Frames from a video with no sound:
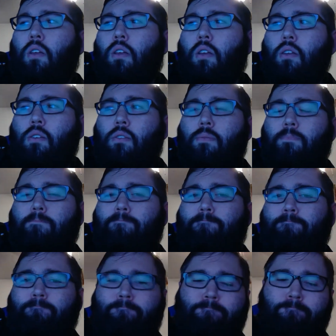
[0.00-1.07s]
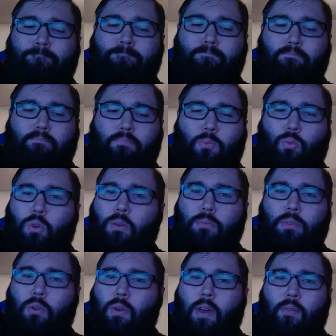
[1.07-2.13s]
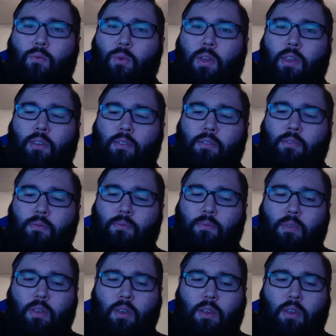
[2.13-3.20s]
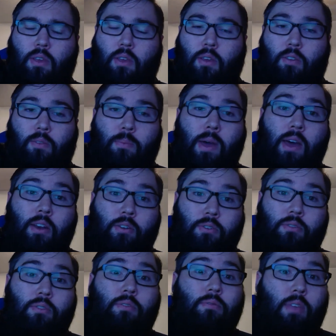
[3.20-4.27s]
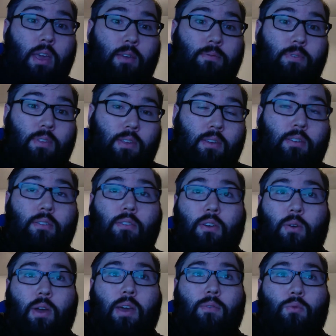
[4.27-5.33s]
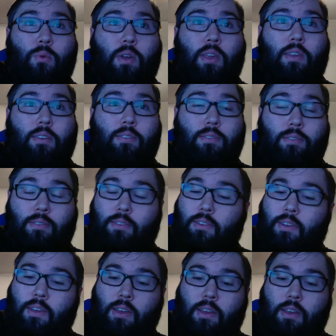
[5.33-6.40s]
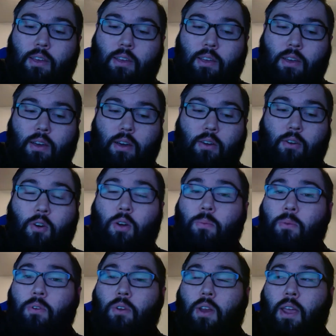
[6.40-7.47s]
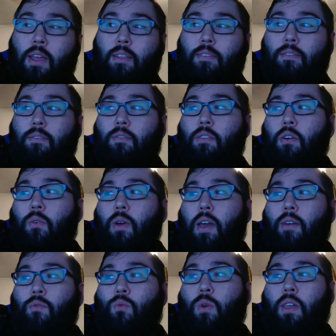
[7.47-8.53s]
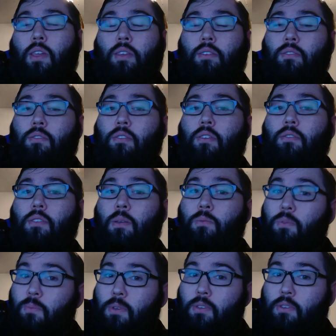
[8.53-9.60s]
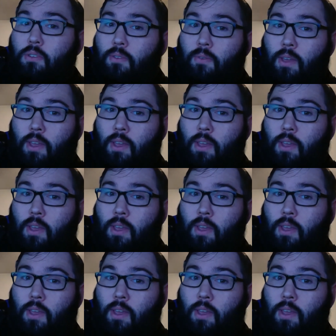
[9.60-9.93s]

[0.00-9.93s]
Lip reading: Worms don't have wings. Spiders, thankfully, don't have wings. Carpenter ants don't have wings. Some species of